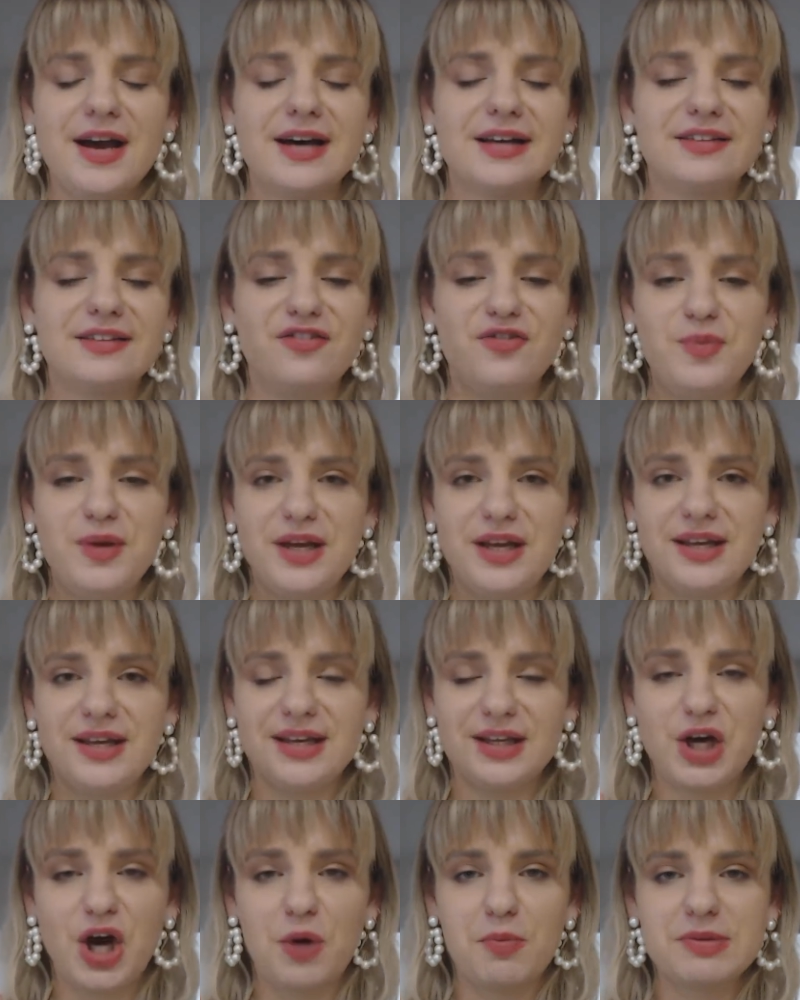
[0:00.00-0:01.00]
Leave me
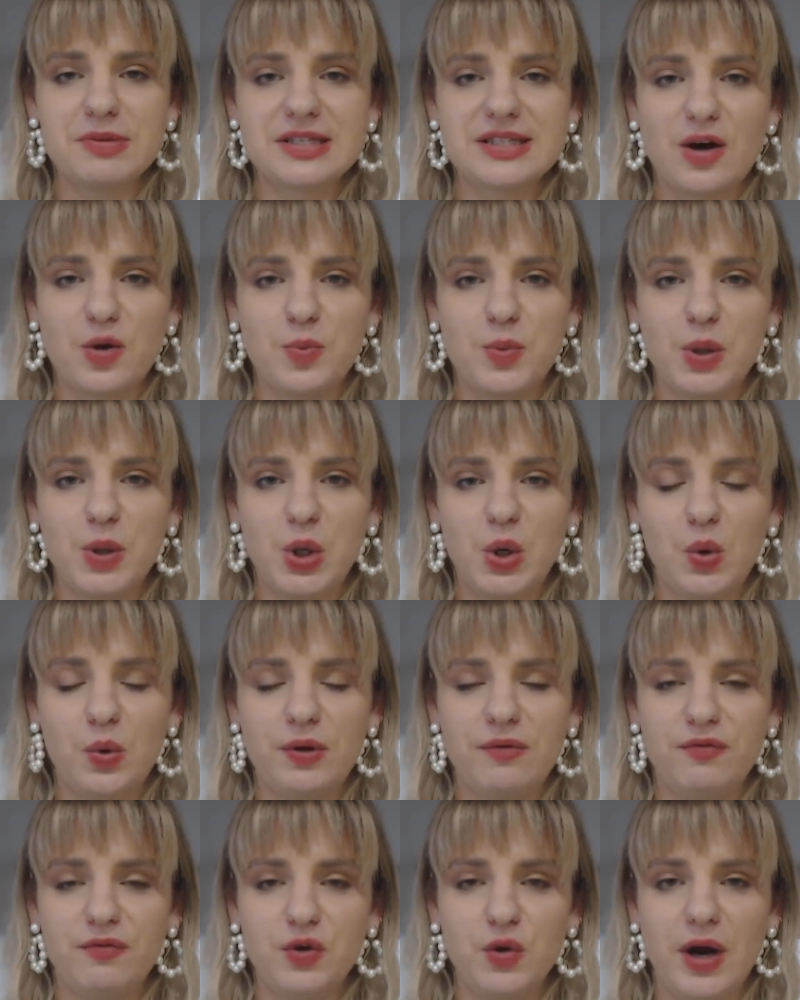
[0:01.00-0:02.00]
in comments down below
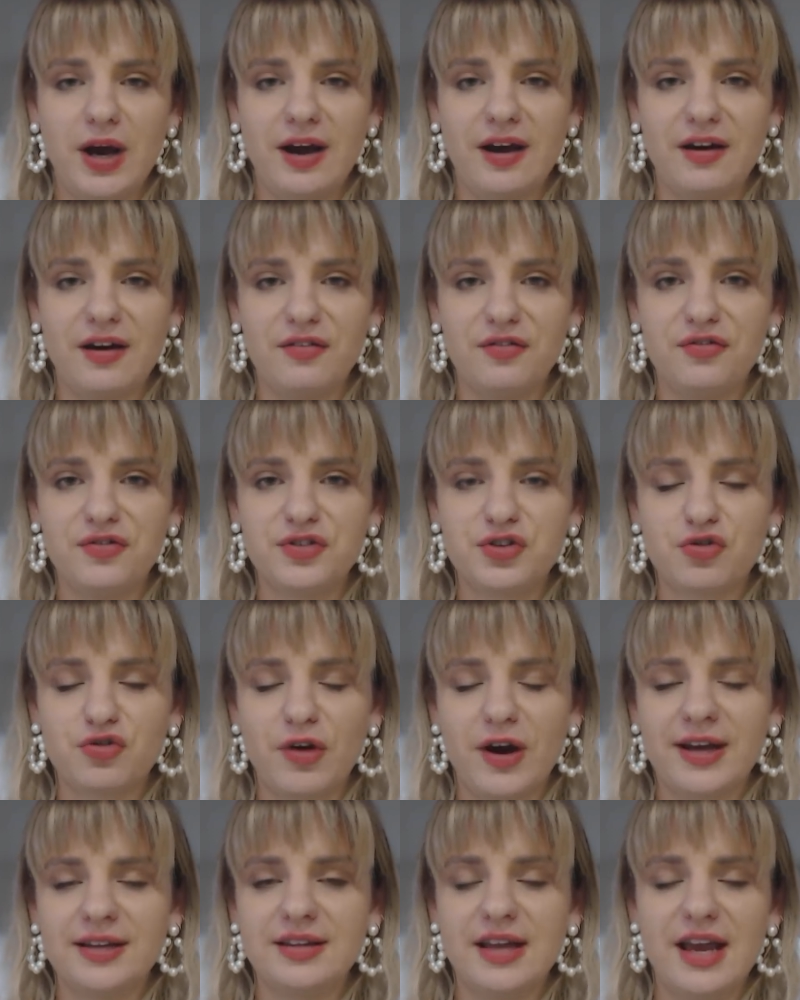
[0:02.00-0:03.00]
if you have tried